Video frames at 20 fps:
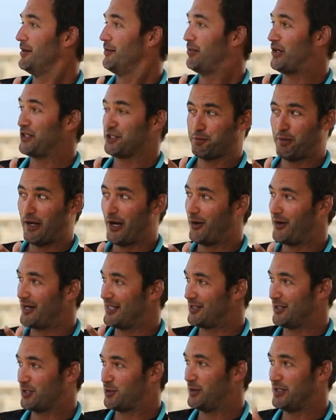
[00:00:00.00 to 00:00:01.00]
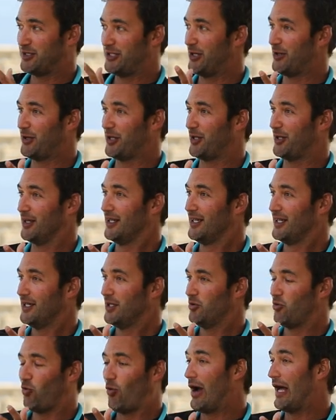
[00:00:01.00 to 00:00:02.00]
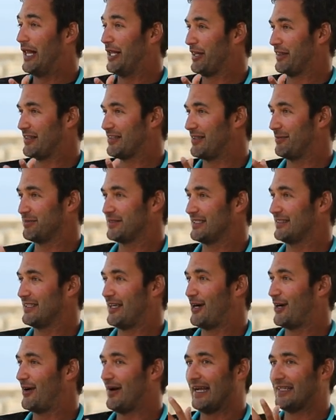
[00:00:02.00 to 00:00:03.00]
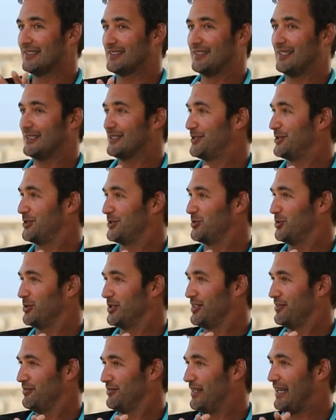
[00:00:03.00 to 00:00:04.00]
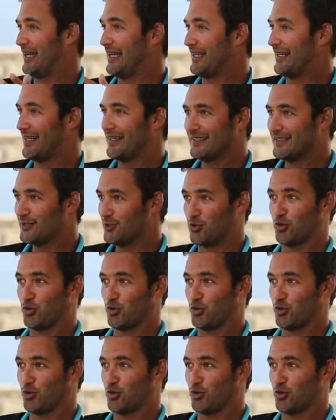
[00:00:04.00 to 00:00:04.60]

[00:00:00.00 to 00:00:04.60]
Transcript: prosperity such material wealth something that our ancestors would have like